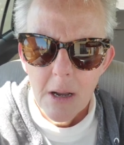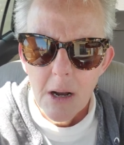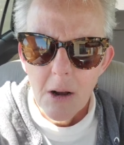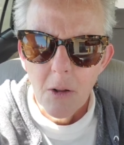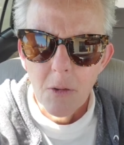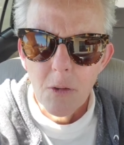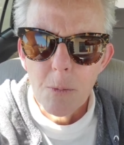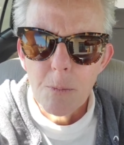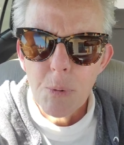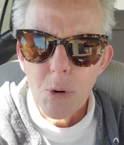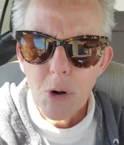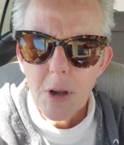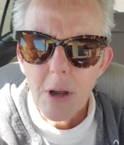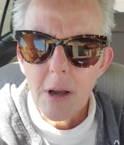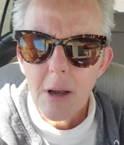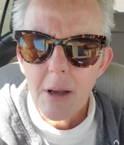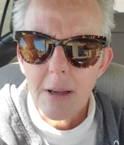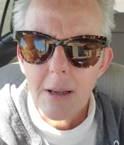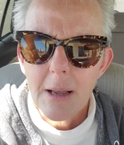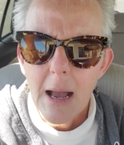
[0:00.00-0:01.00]
on the book
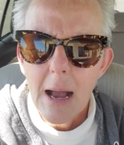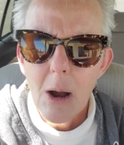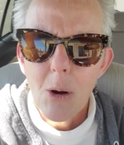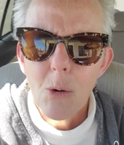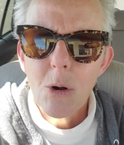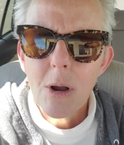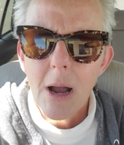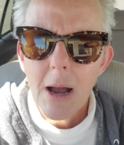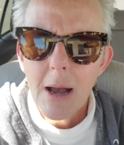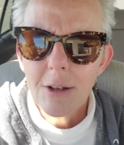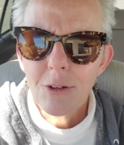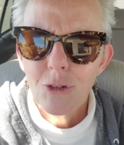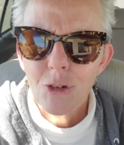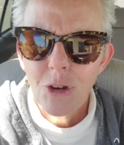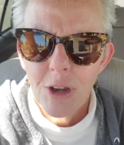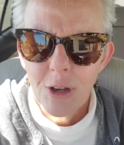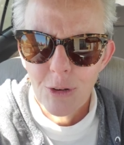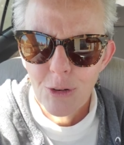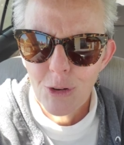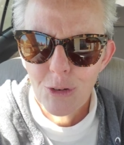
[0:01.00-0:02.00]
How God
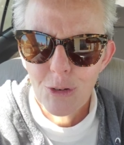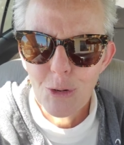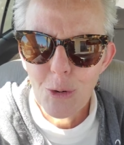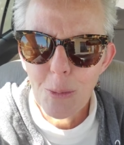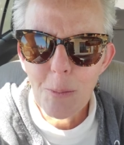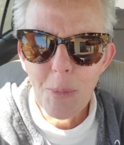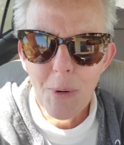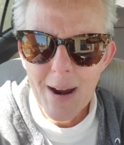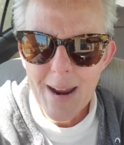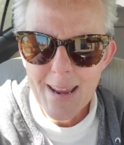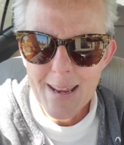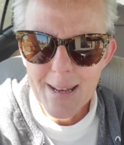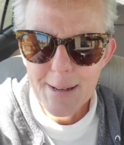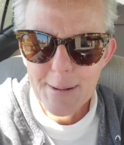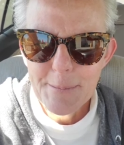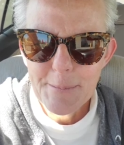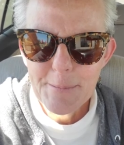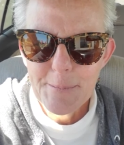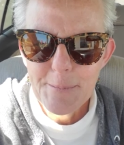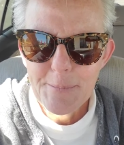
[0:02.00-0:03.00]
Changes Your
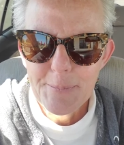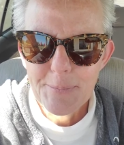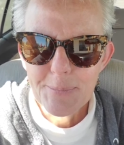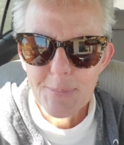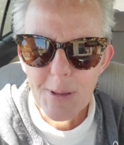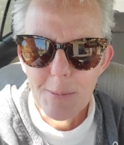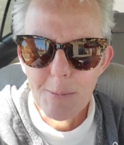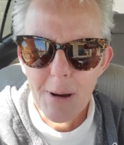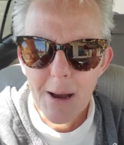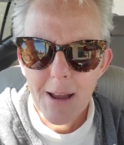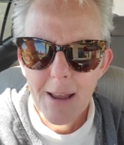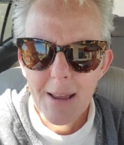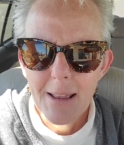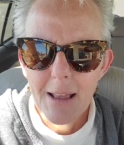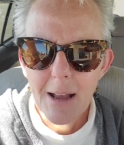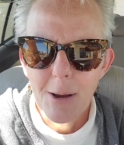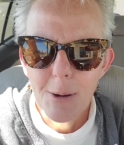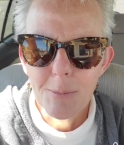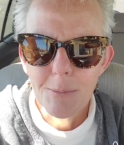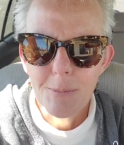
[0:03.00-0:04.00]
Brain by
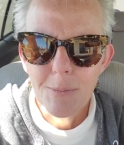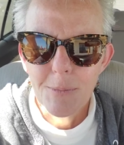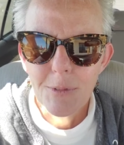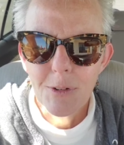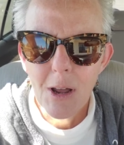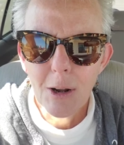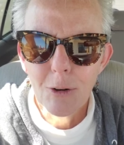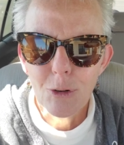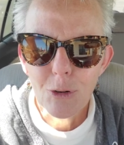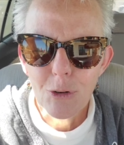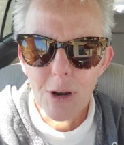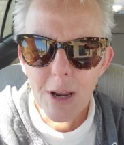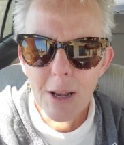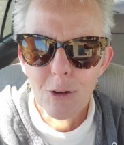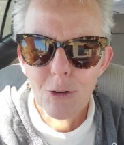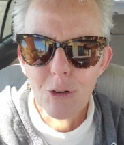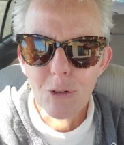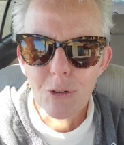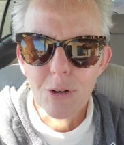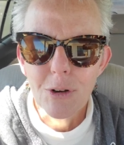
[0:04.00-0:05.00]
um, Dr.
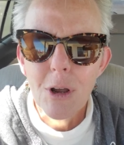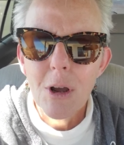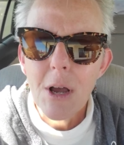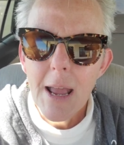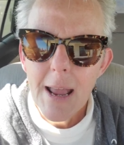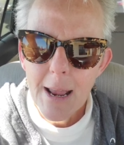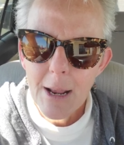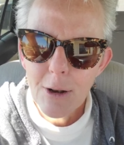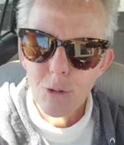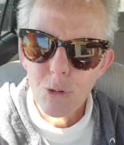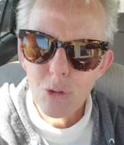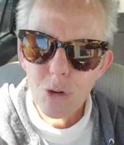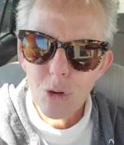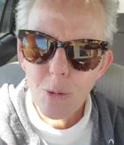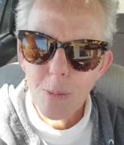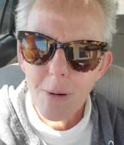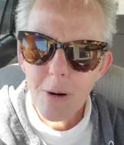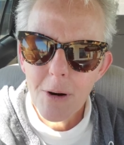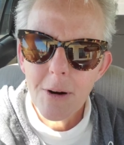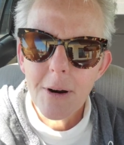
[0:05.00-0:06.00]
Andrew, Andrew
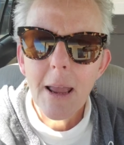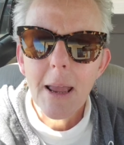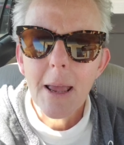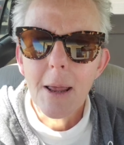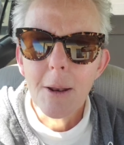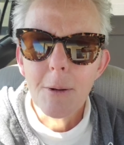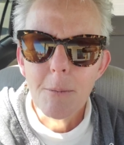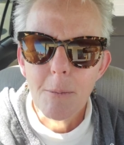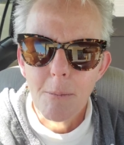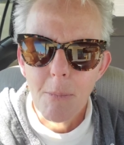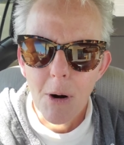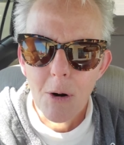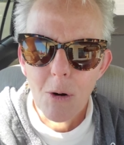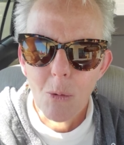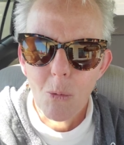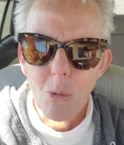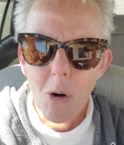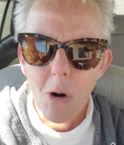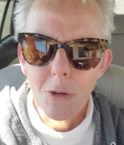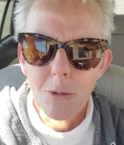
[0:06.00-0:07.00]
Newberg and Mark
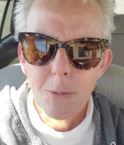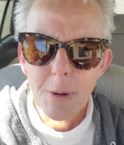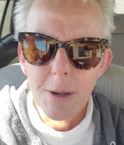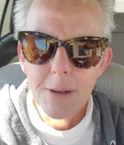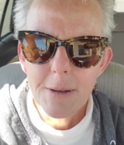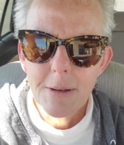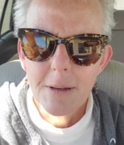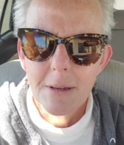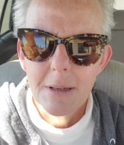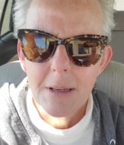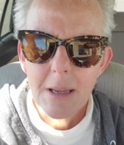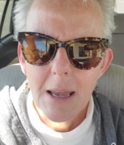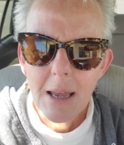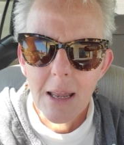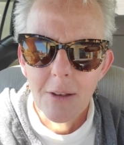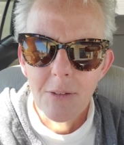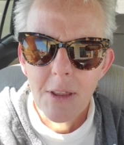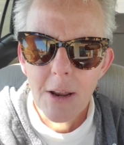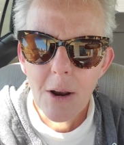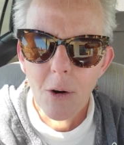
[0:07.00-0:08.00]
Waldman.
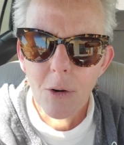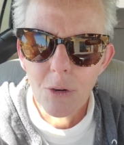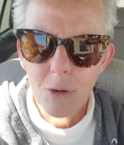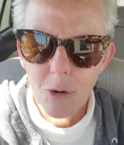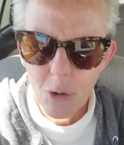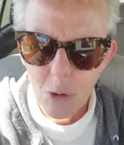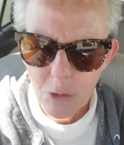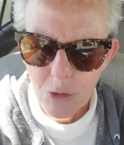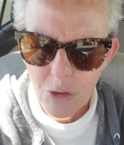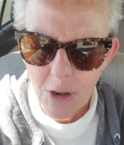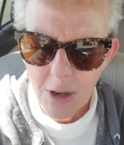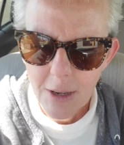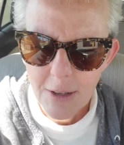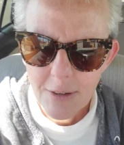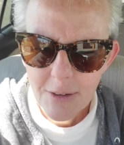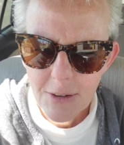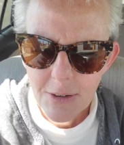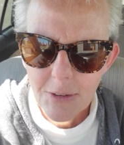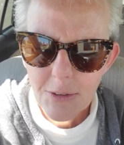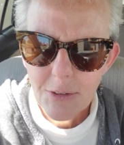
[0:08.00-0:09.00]
And they are
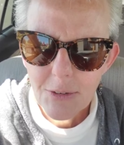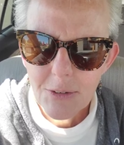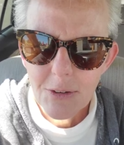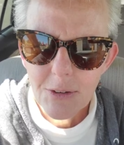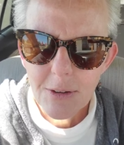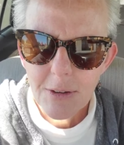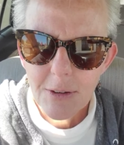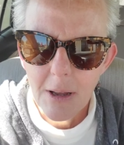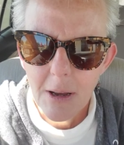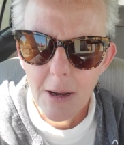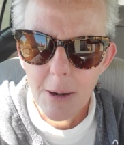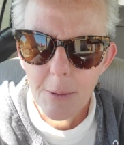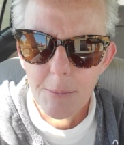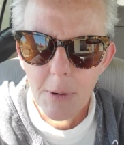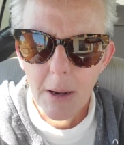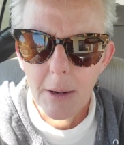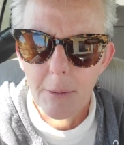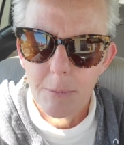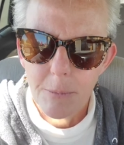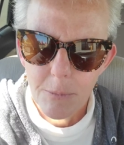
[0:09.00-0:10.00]
neuroscientists. Um,
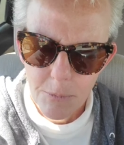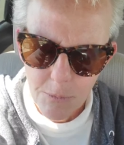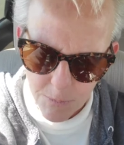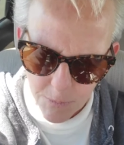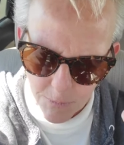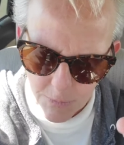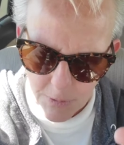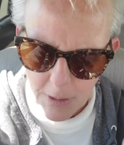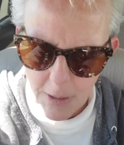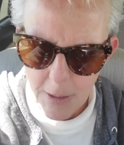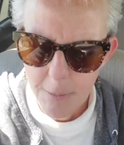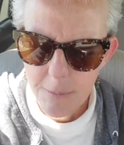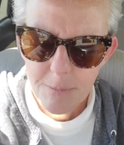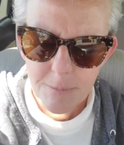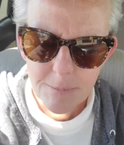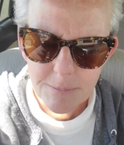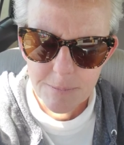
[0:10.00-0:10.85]
I, um,